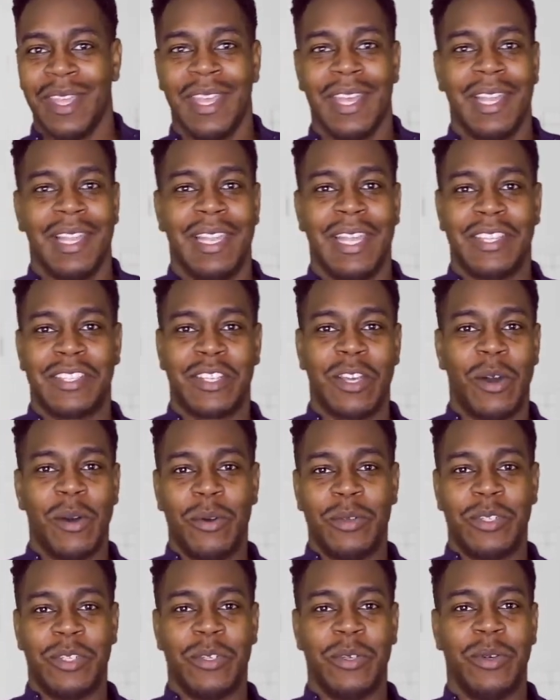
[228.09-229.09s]
let's go
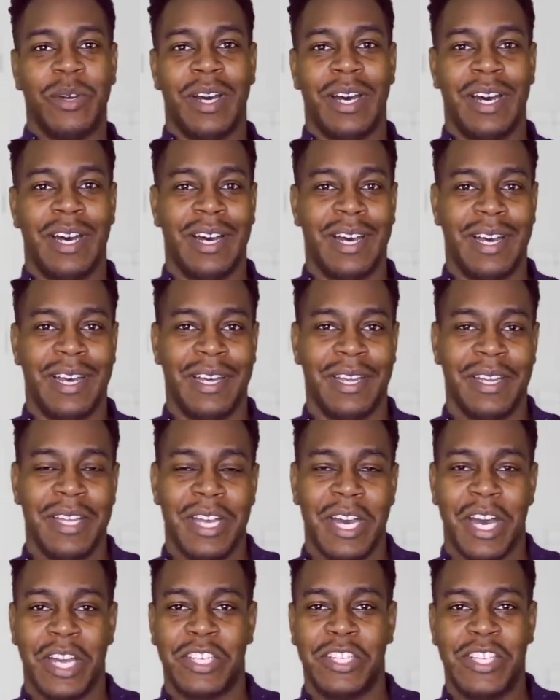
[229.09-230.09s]
to a
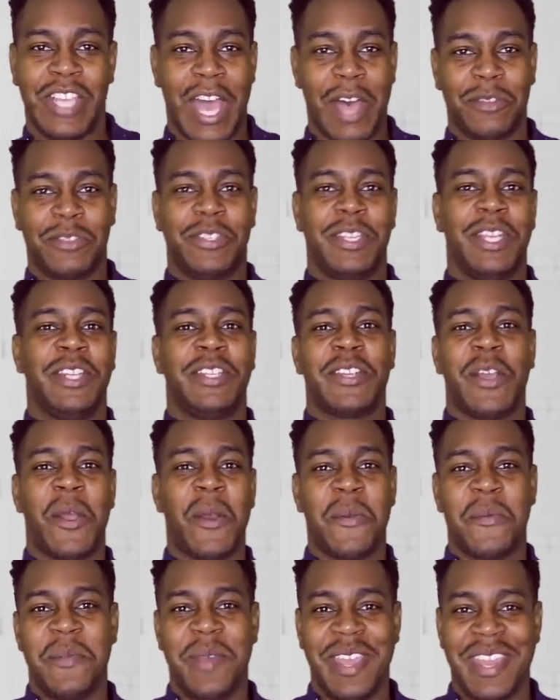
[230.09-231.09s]
jousting
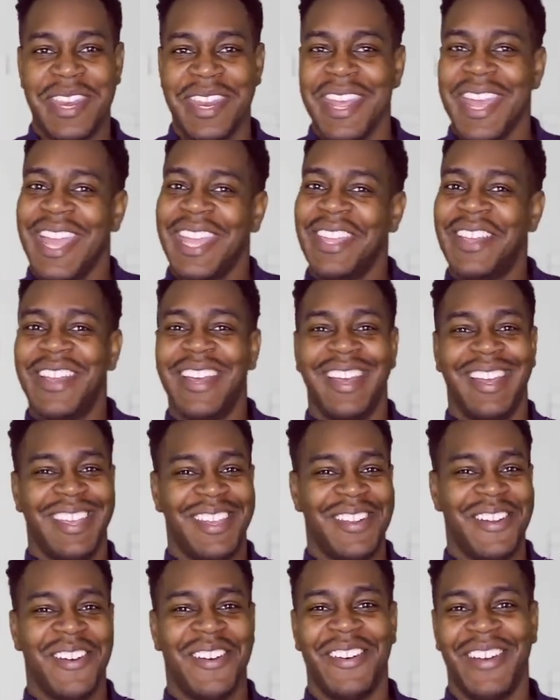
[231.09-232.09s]
tournament. Yeah, you
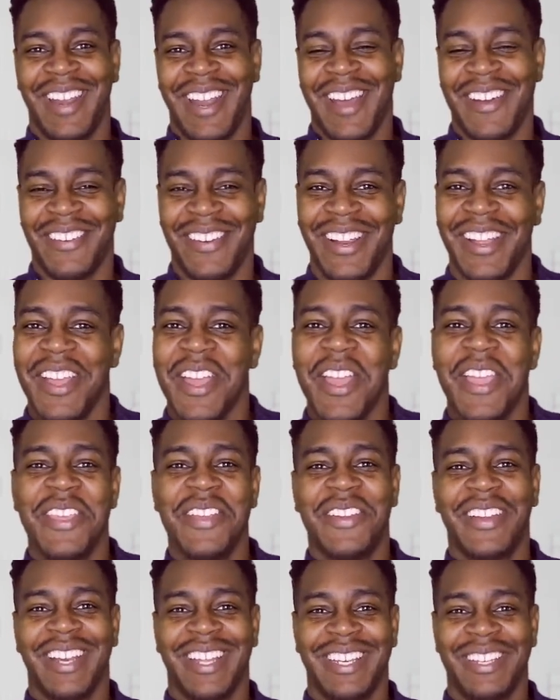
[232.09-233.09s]
know, whatever. You
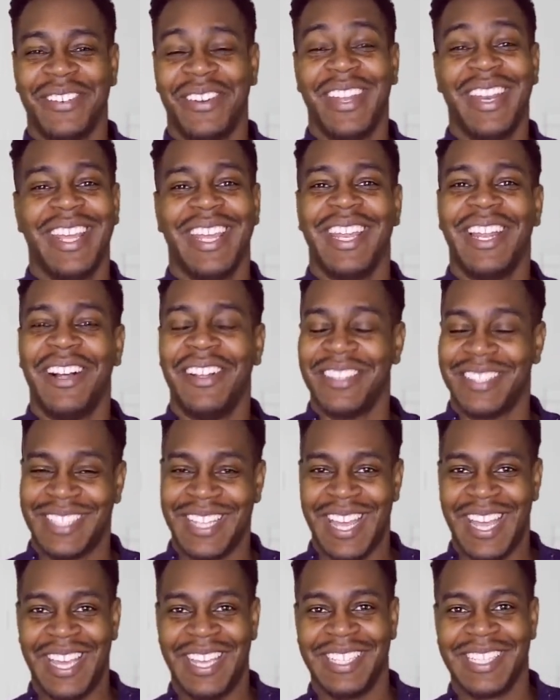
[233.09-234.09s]
couldn't do any of those
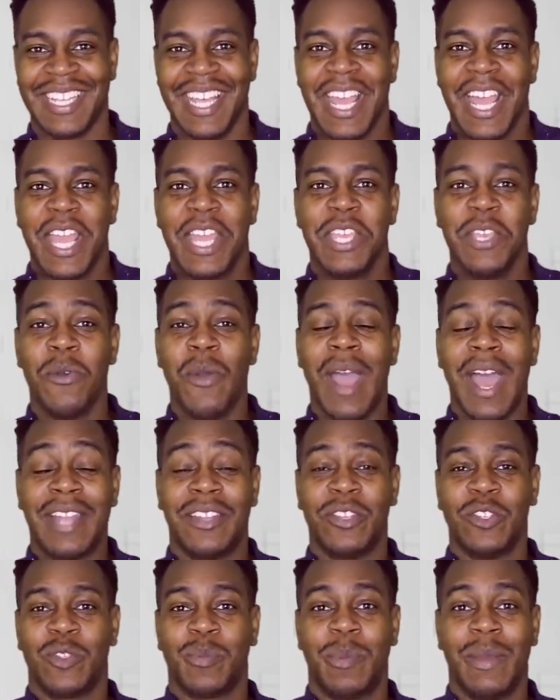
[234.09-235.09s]
things. You had to
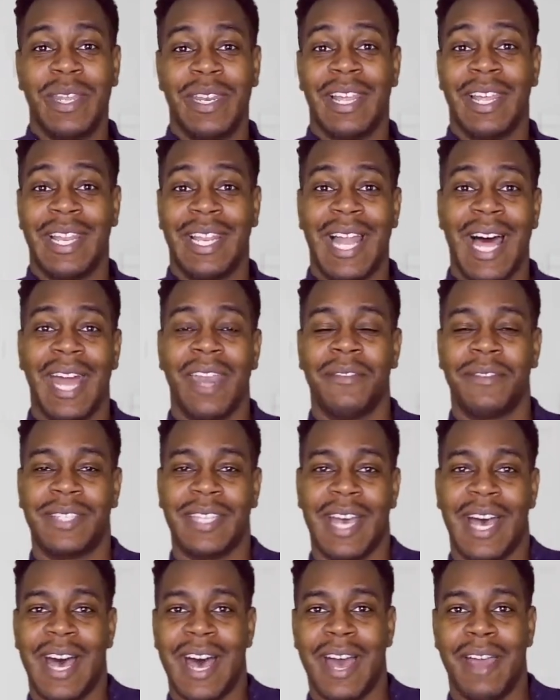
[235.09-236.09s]
spend a lot of
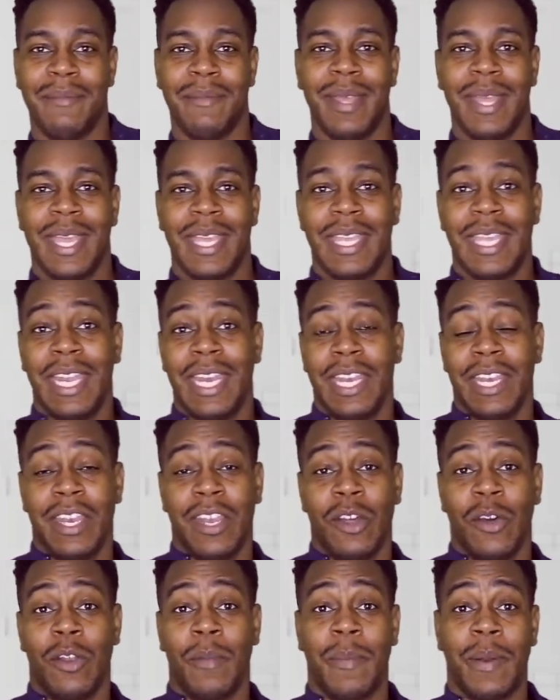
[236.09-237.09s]
time getting to
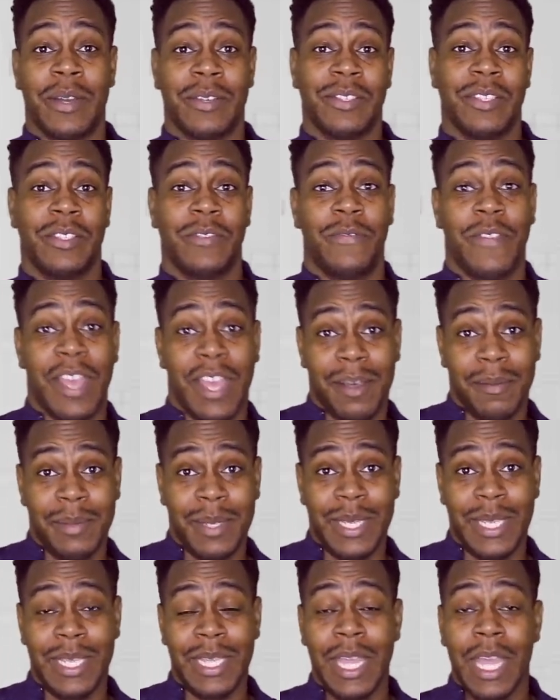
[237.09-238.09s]
know the person's
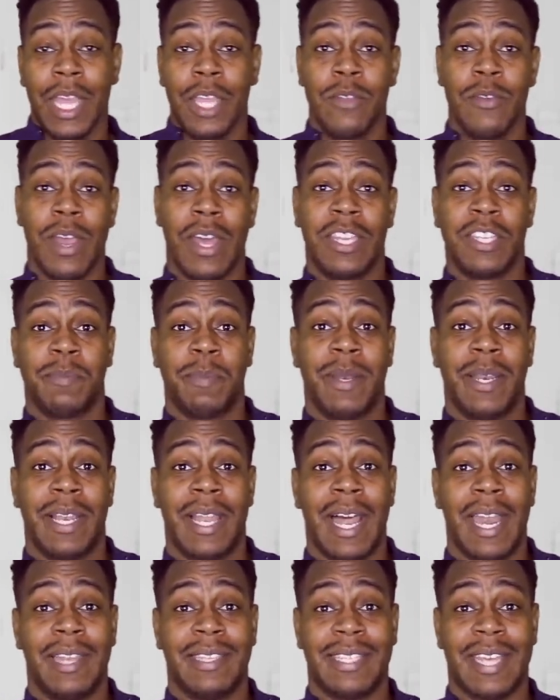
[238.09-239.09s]
family. You had to spend a lot
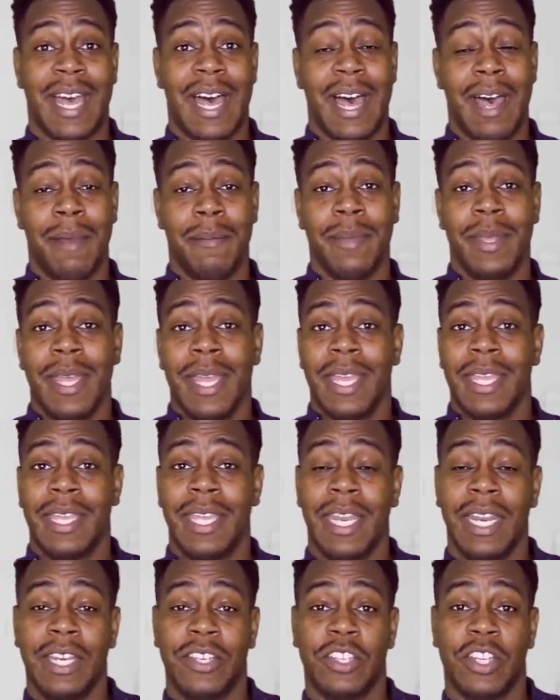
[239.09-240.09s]
of time
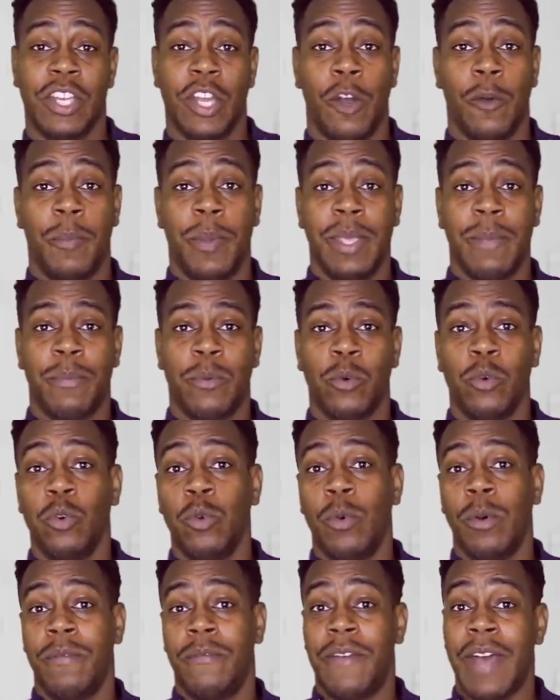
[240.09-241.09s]
getting to know people who
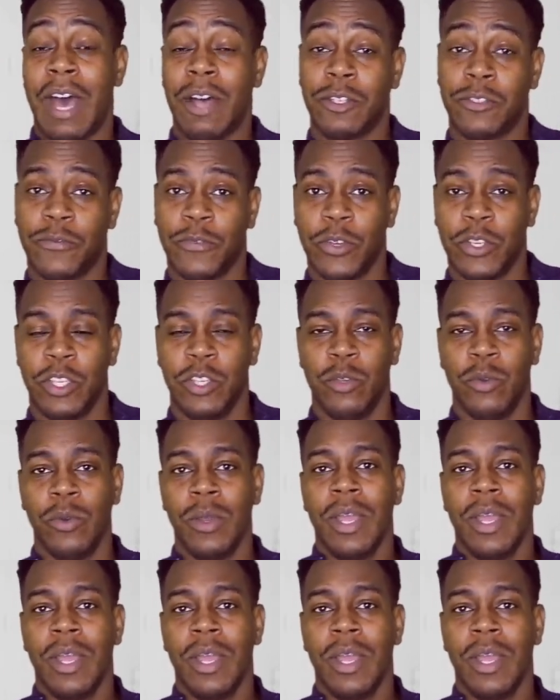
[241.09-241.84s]
would vouch for you,